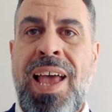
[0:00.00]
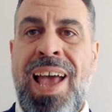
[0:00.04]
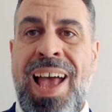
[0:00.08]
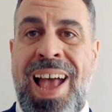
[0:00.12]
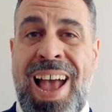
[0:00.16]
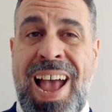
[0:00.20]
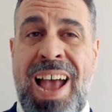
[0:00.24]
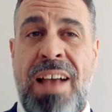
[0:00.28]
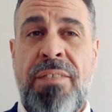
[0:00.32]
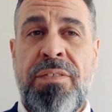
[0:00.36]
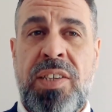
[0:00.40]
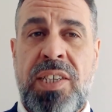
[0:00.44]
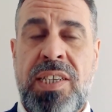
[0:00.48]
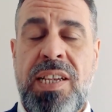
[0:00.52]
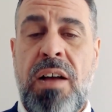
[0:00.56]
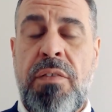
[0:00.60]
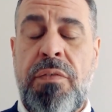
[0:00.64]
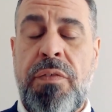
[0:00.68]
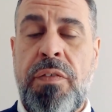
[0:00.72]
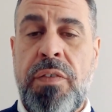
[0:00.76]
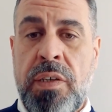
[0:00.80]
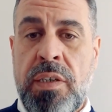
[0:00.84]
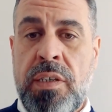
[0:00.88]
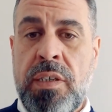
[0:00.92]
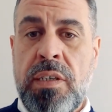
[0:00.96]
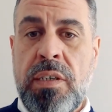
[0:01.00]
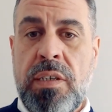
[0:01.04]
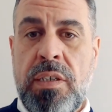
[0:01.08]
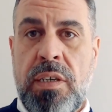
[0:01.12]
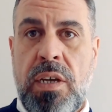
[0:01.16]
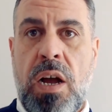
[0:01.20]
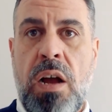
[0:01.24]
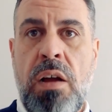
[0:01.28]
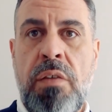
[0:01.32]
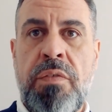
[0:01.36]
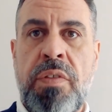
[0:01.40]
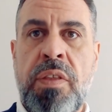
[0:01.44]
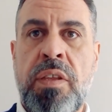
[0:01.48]
have suffered
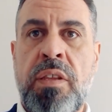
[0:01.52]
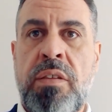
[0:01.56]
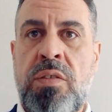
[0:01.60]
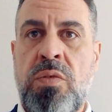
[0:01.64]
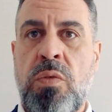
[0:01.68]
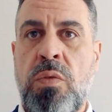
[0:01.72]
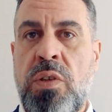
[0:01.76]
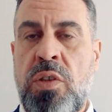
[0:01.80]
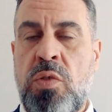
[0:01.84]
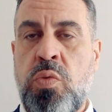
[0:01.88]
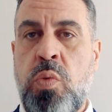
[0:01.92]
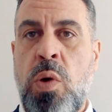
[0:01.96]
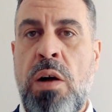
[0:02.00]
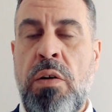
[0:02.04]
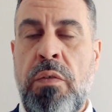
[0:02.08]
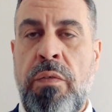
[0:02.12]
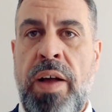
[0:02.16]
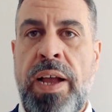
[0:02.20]
over the sort of 12,